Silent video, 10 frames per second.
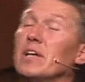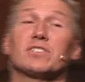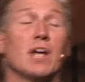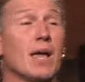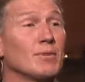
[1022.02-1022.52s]

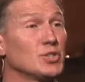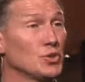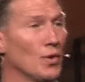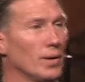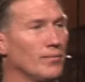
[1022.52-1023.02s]
because time is
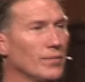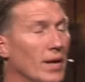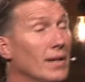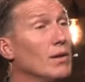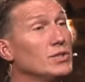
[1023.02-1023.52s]
short.
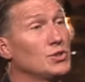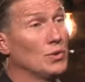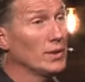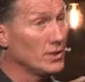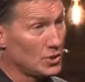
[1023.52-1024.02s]
Now it's
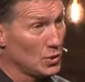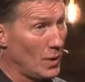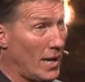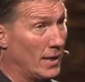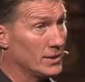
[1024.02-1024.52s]
short in
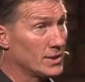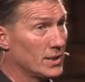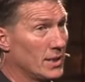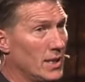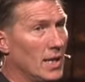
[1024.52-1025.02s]
two
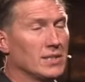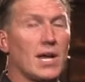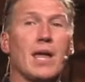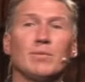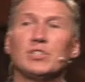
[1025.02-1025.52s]
ways.
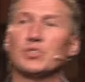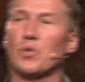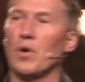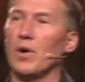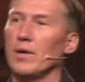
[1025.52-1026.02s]
Time is
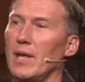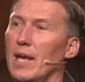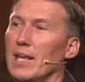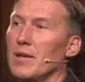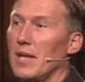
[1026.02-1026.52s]
short,
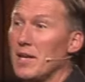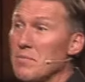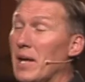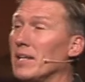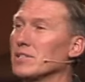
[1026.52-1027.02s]
and he,
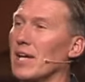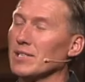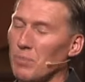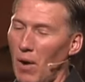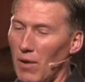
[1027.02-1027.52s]
he means,
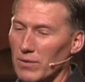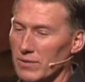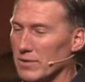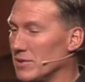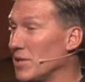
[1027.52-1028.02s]
as
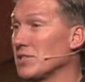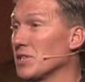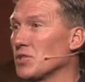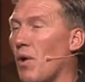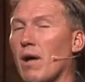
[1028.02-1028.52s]
Paul
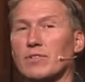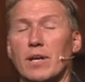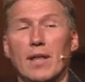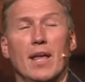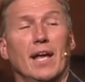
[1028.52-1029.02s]
says this so
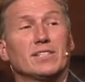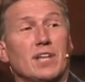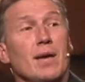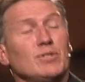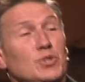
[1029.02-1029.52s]
often,
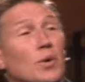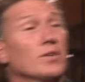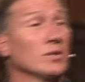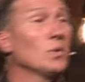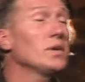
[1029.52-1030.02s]
is time is
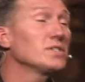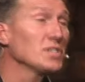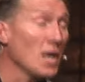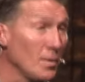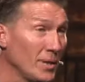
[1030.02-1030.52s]
short. The Lord
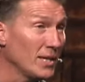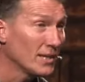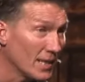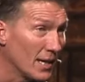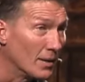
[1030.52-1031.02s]
is
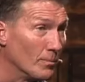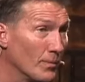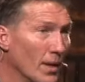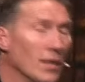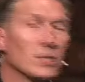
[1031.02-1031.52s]
coming again.